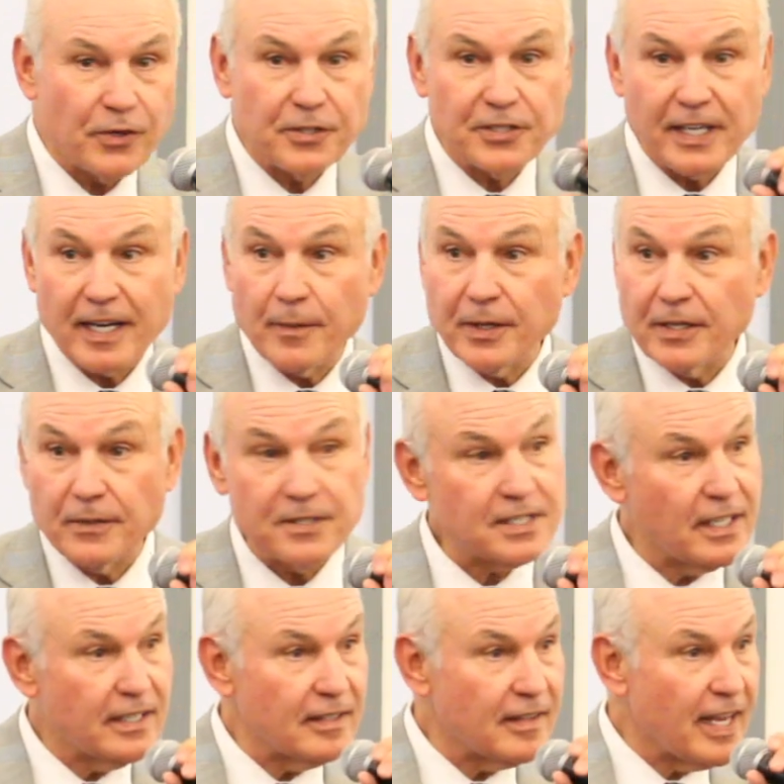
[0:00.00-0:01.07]
first thing I want to do is
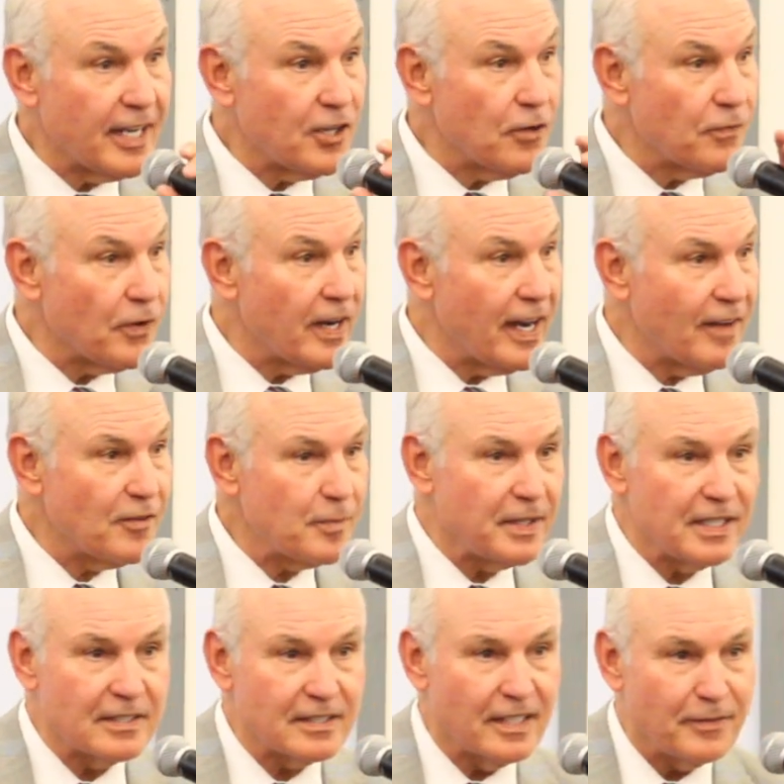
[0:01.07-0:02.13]
say thank you for having me
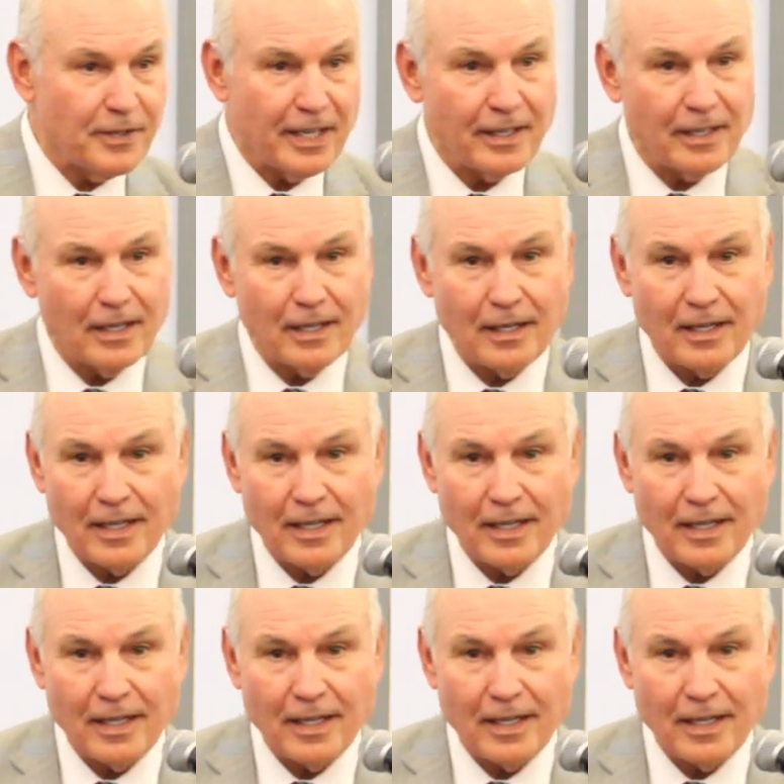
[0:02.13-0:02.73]
this evening.